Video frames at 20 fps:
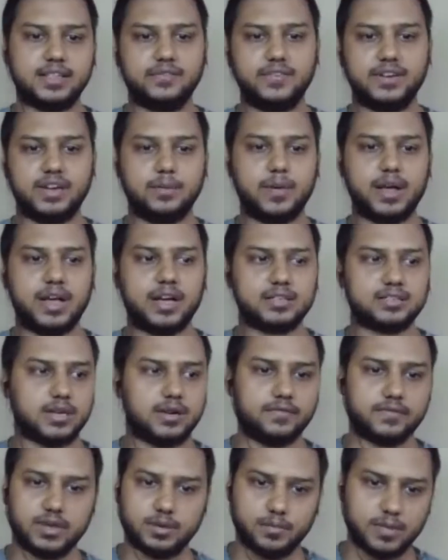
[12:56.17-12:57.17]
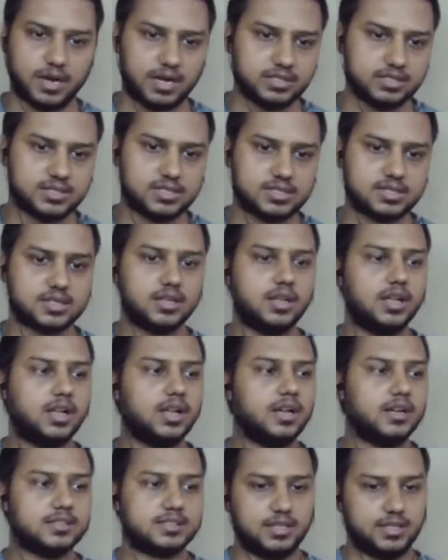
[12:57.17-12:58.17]
the feedbacks after months
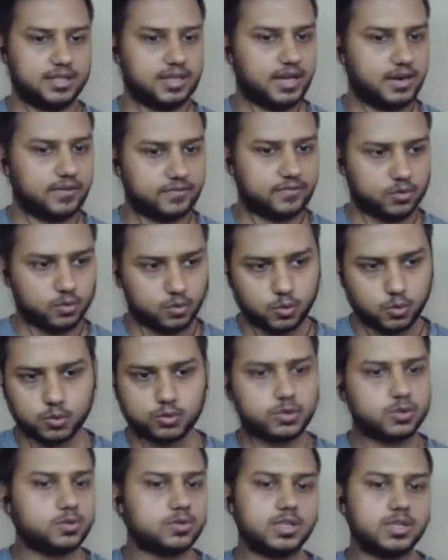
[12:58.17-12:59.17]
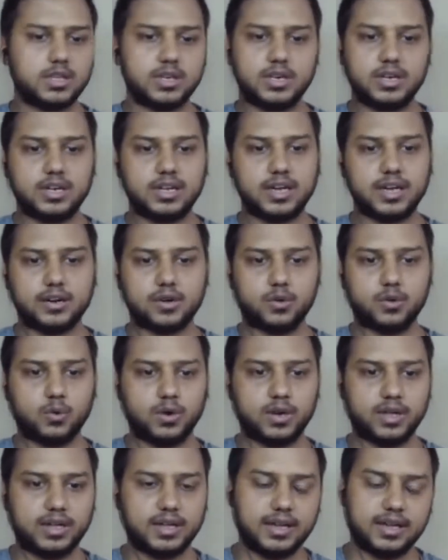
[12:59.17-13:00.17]
then they have to go through their entire
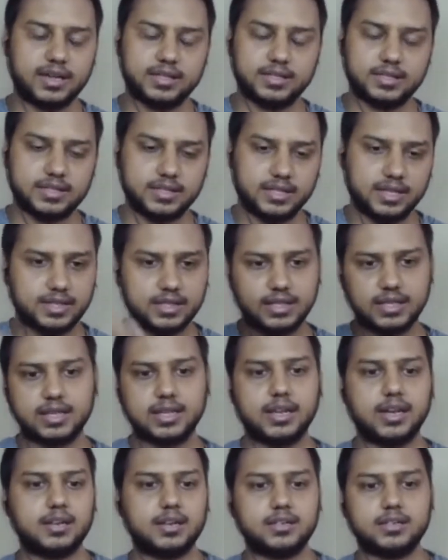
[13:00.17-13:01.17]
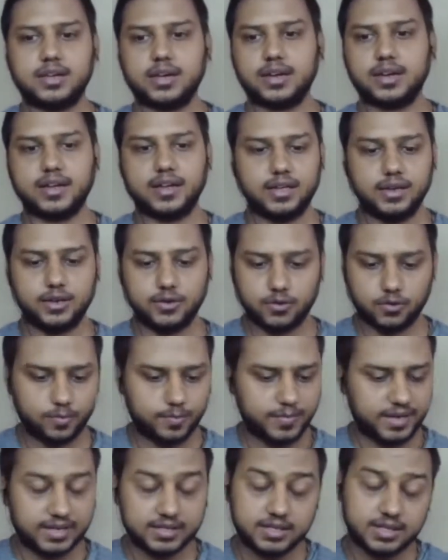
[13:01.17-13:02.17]
code again then they'll again you know
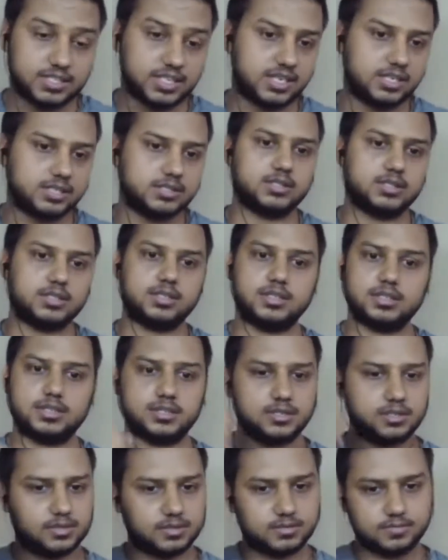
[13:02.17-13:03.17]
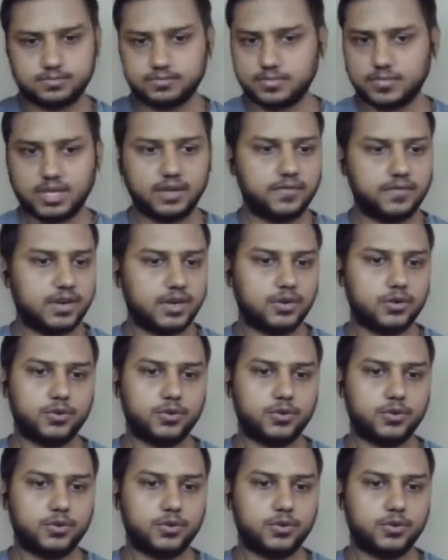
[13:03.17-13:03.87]
make the changes give it to